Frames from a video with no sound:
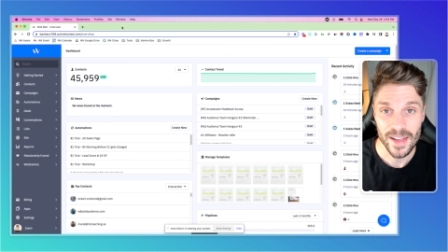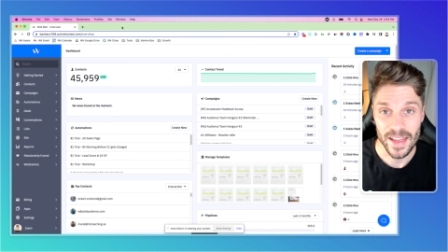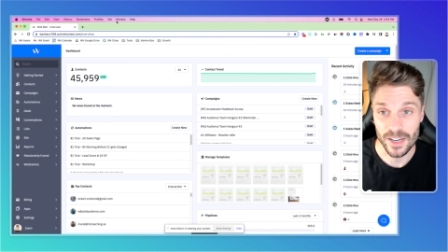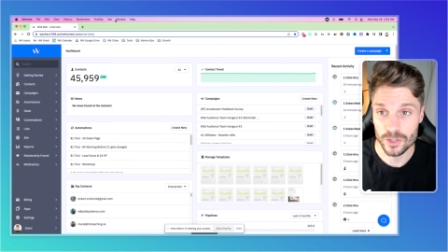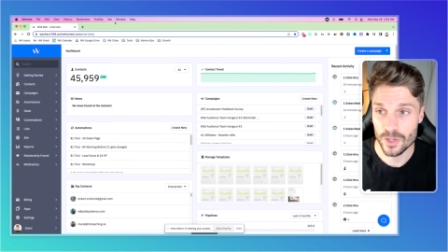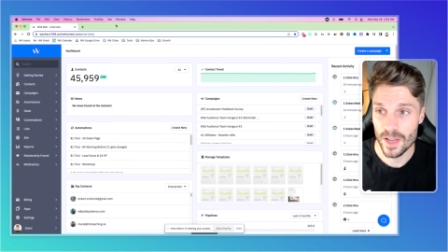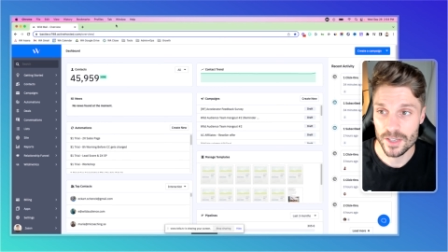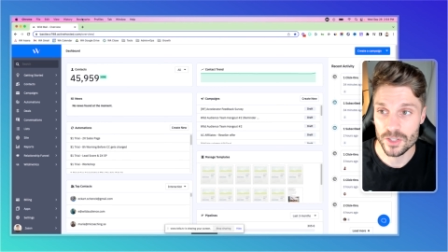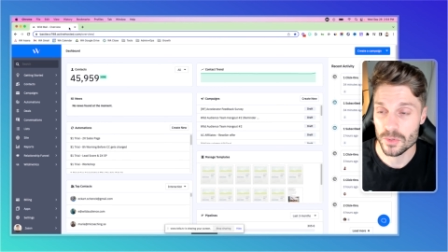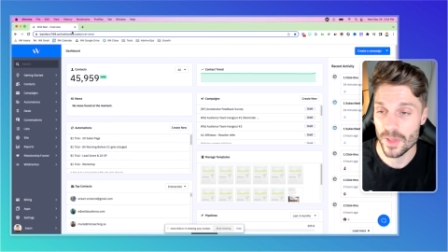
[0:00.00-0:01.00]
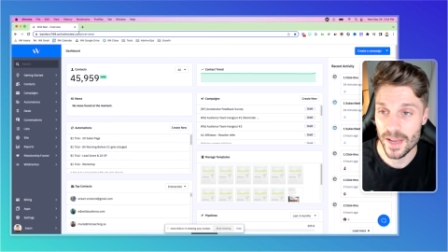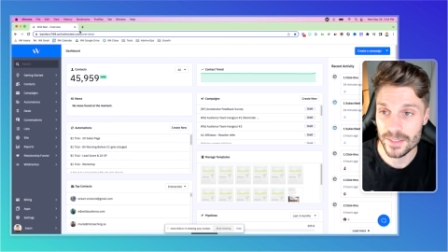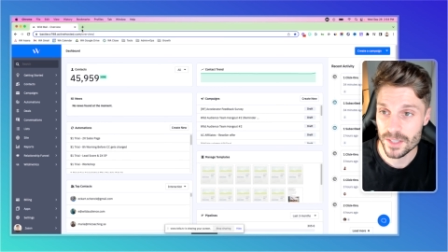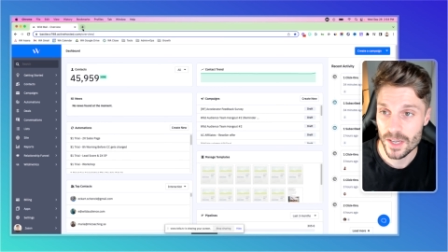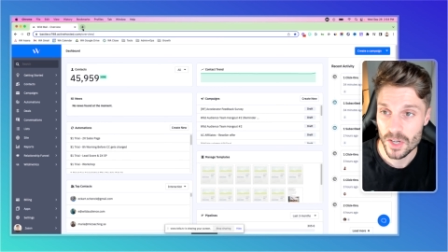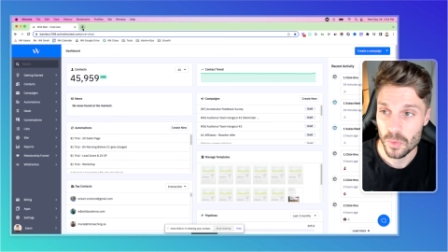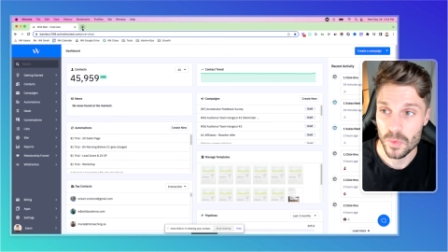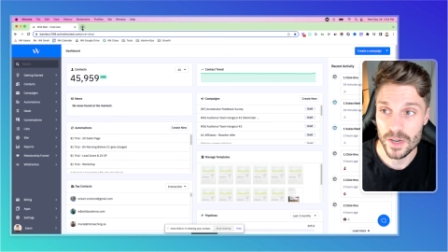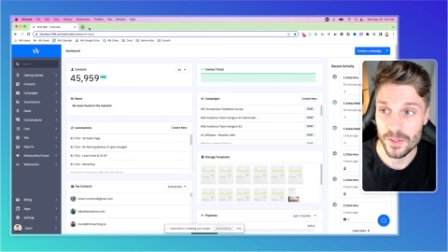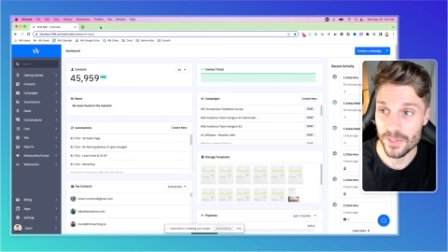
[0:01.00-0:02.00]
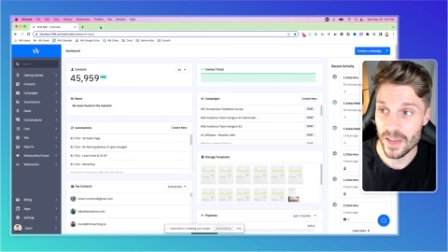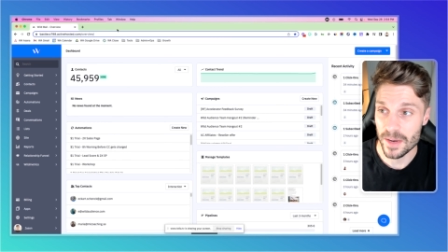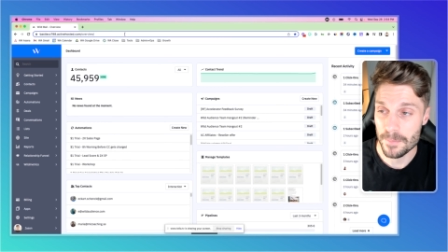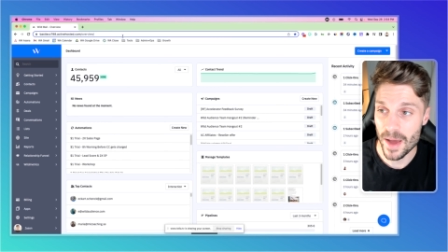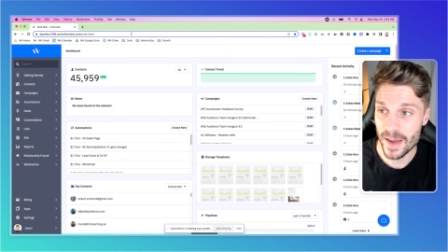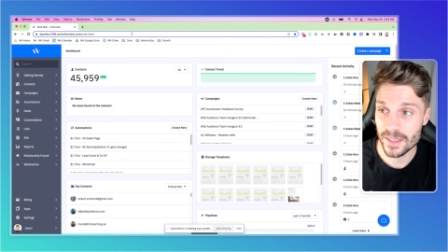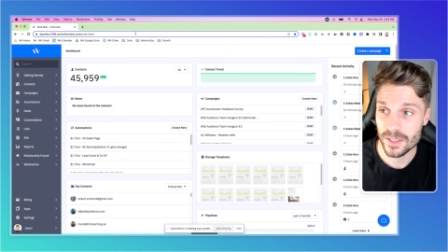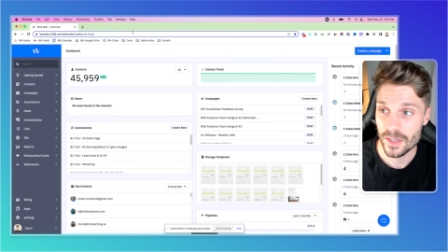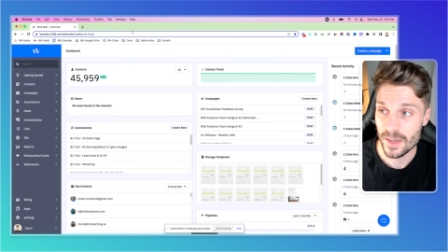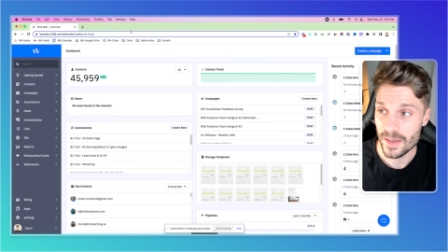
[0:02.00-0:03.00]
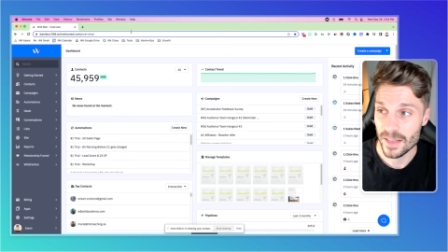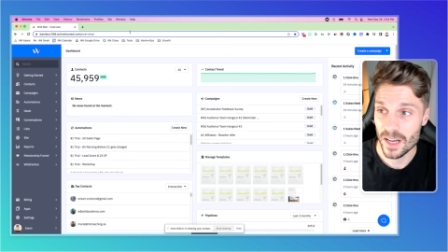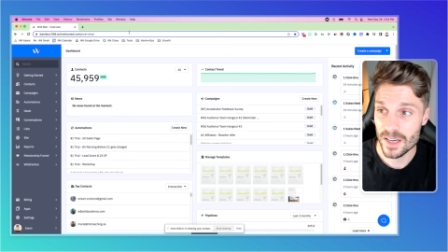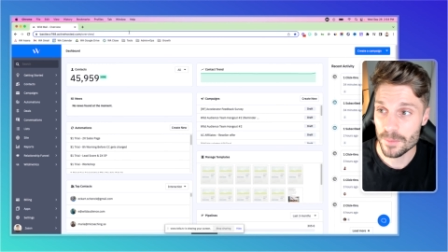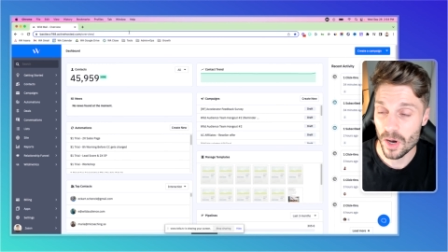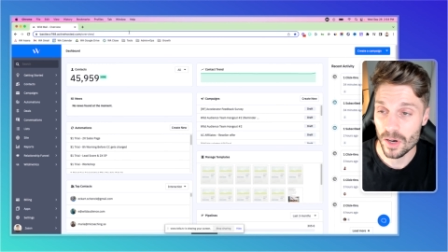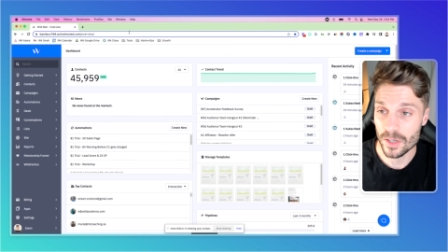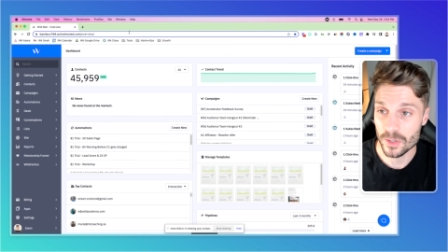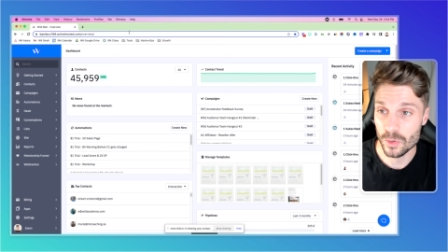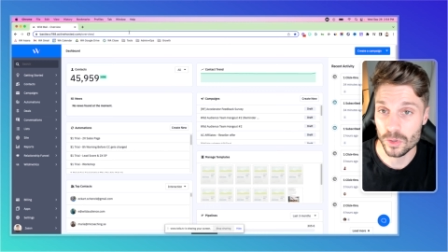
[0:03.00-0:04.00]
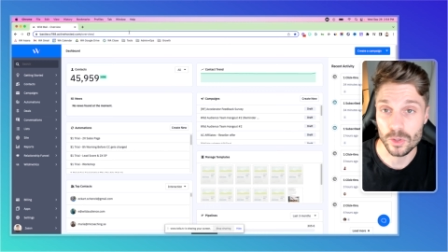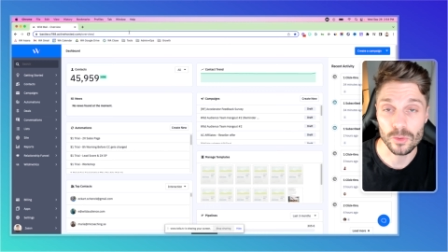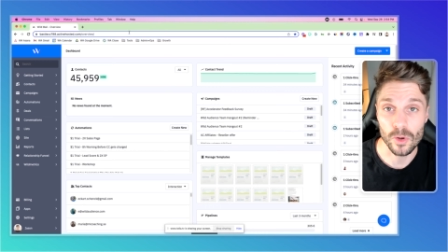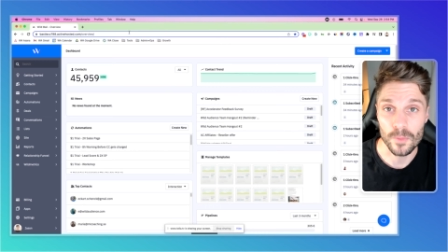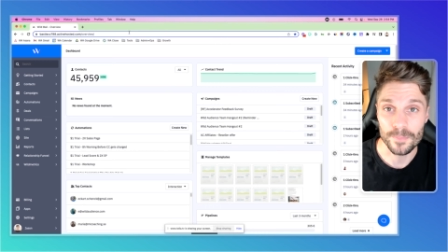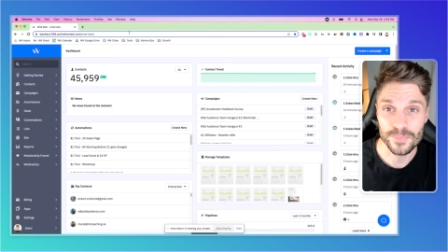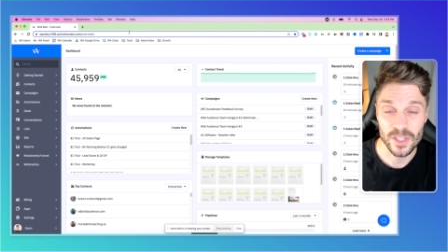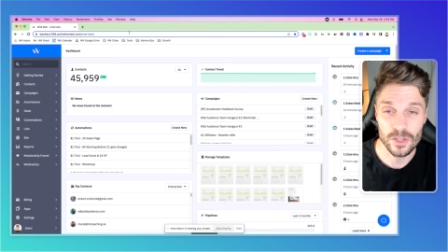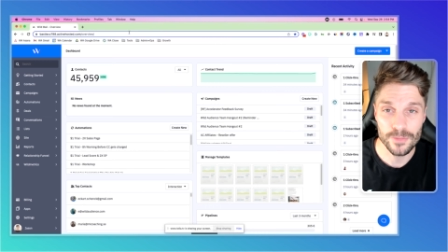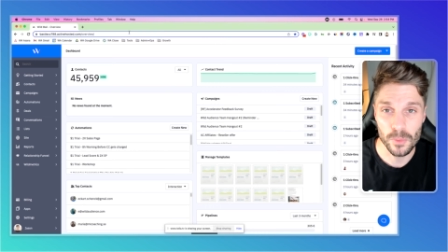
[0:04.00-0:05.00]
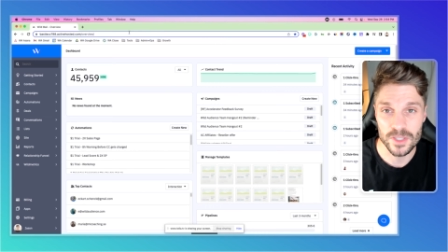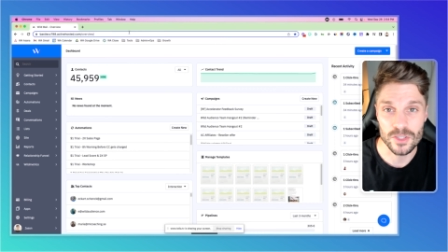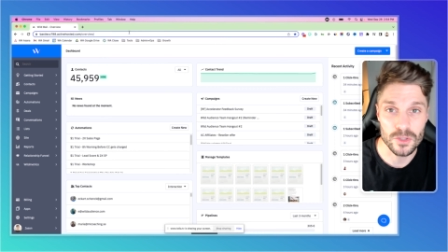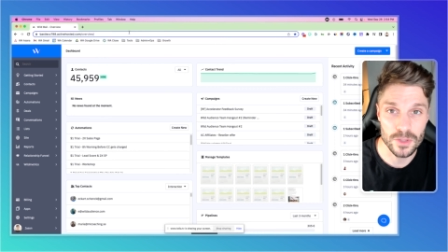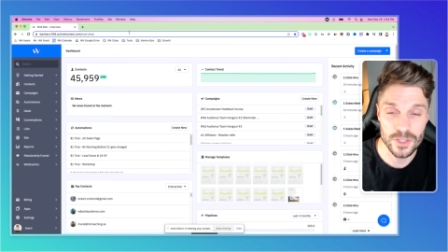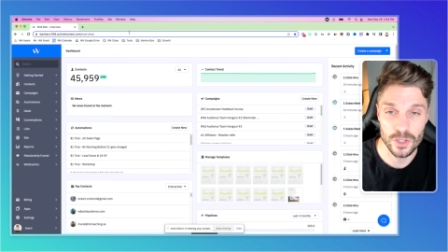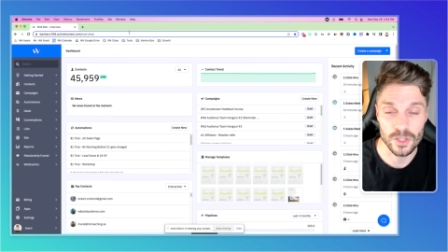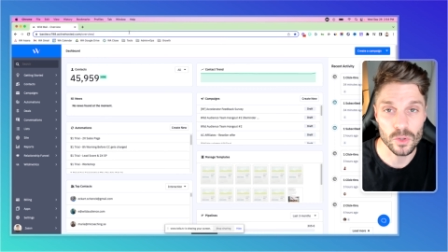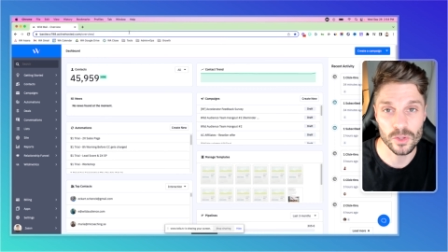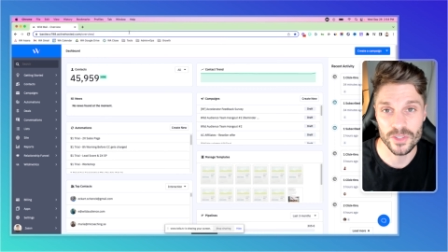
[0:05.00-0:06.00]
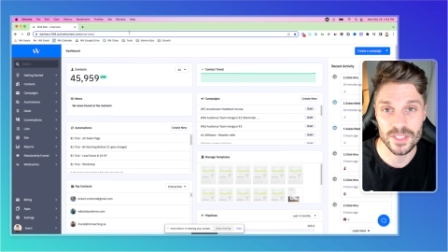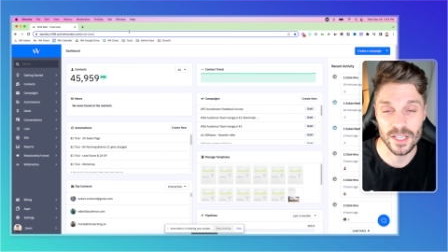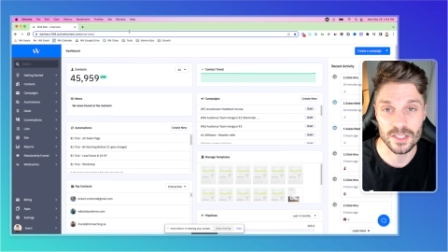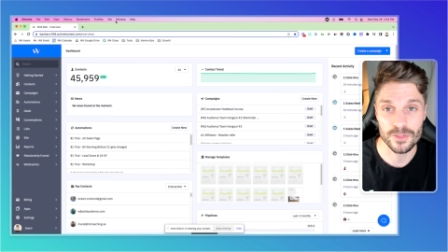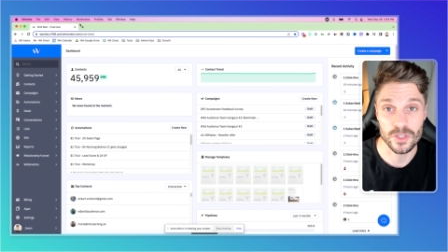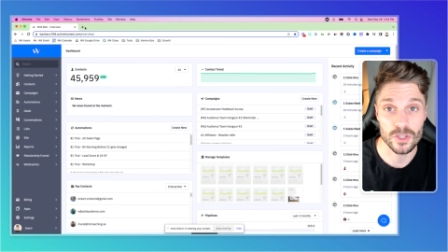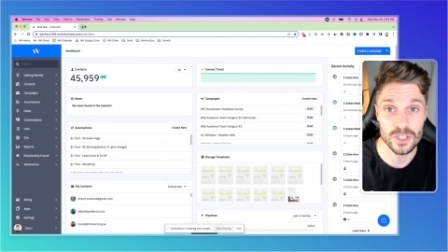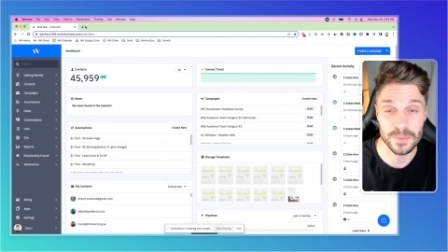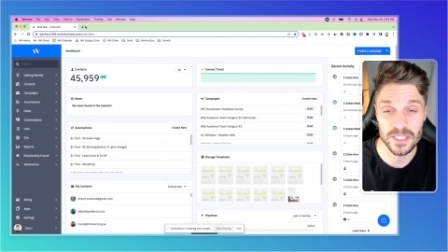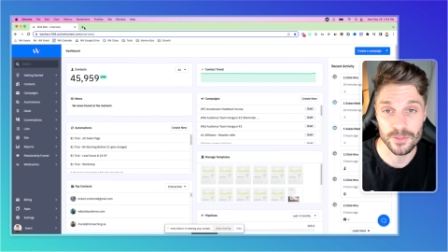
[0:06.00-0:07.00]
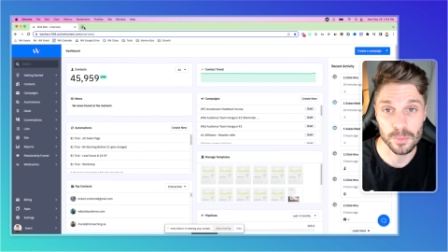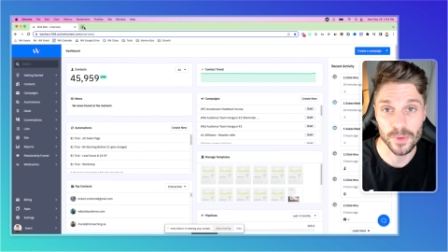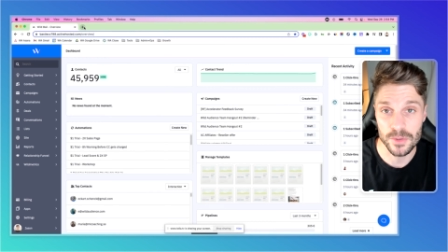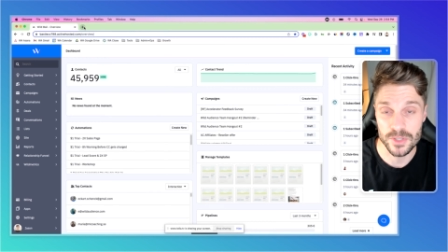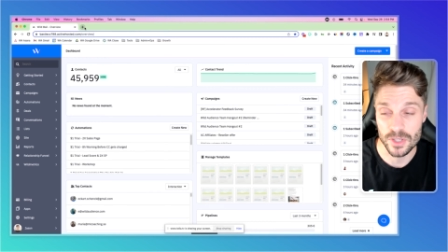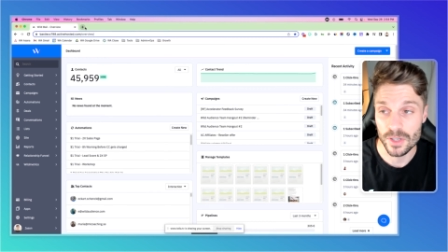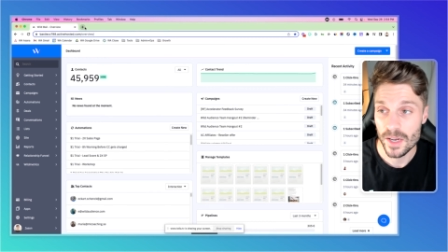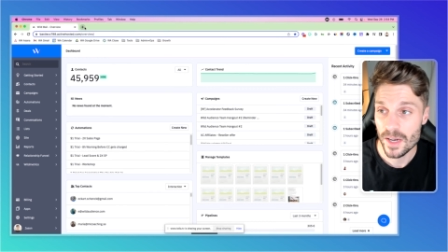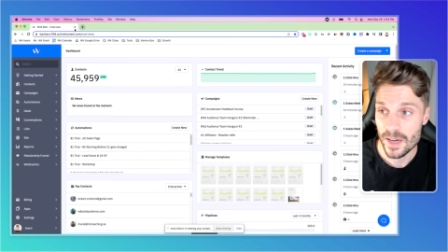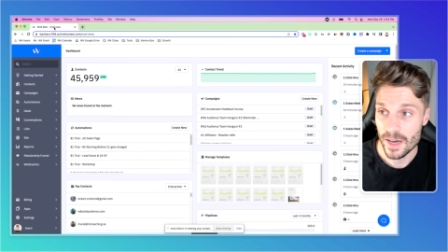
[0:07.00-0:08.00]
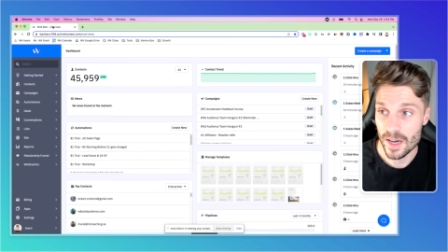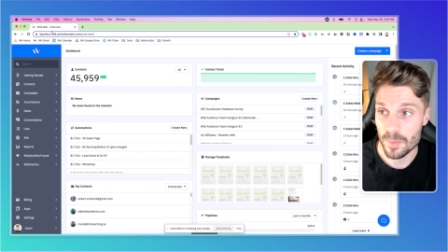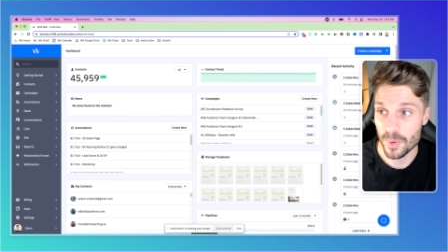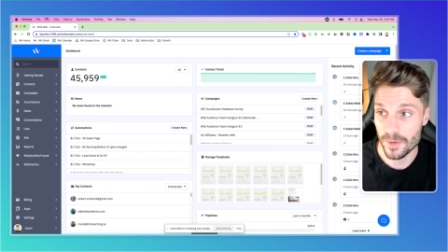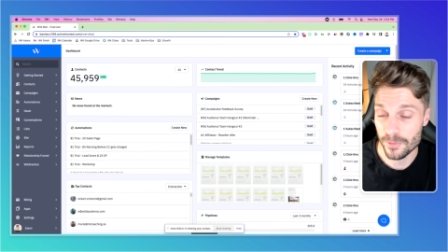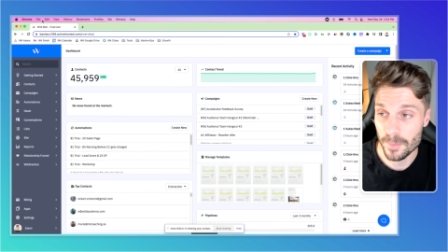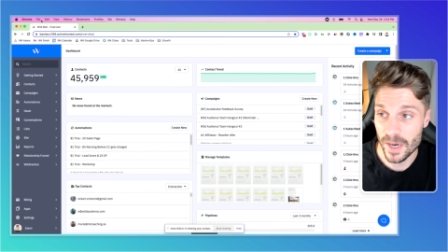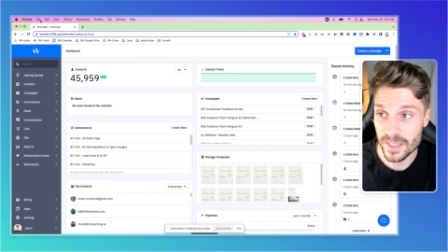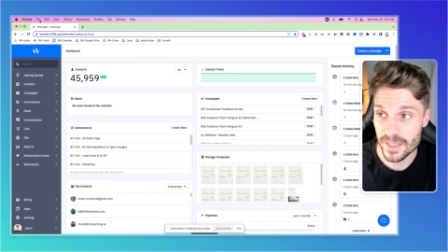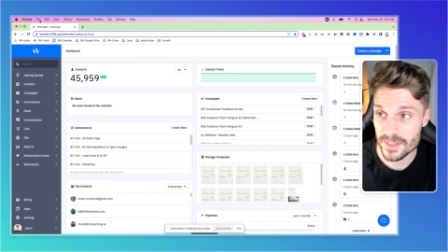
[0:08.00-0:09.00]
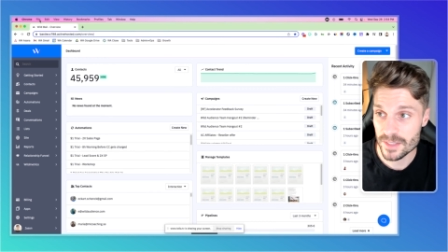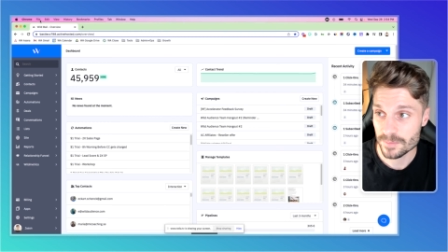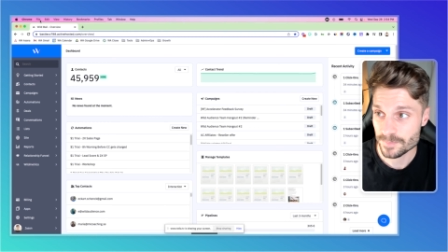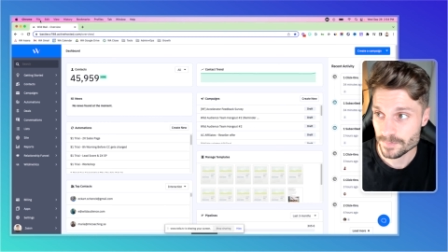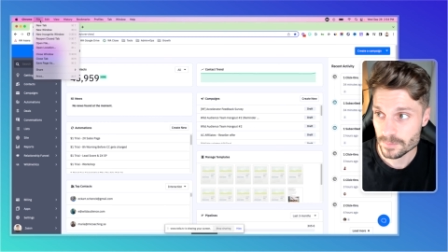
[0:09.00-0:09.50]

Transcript: And I'll show you how to do that with a Mac, and I am on Google Chrome. There are different ways to do this. You can Google the settings for your specific browser, uh, but for my case,